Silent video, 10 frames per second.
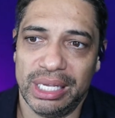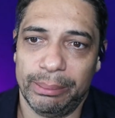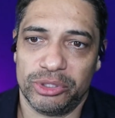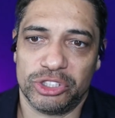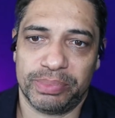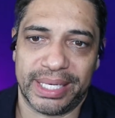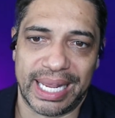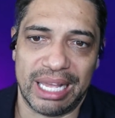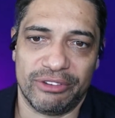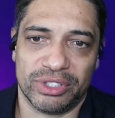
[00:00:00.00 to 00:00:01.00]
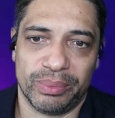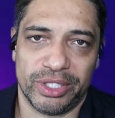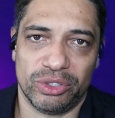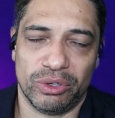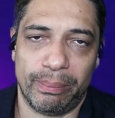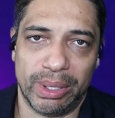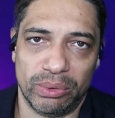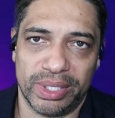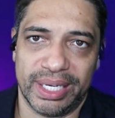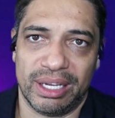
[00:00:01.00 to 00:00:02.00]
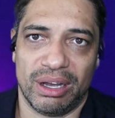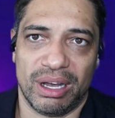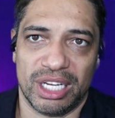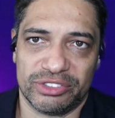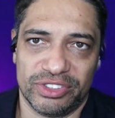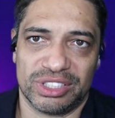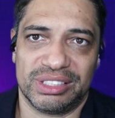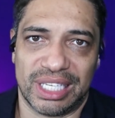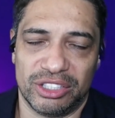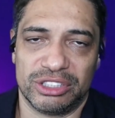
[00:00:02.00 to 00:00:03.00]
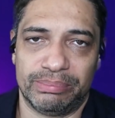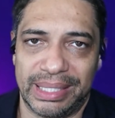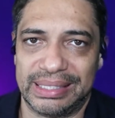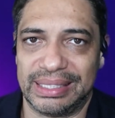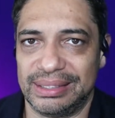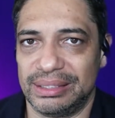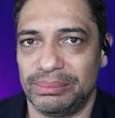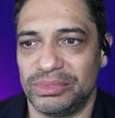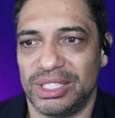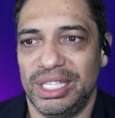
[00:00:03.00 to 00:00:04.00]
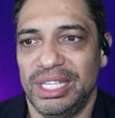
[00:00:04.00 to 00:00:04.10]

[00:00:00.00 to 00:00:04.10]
But just be careful that when you're building artificial intelligence-based systems,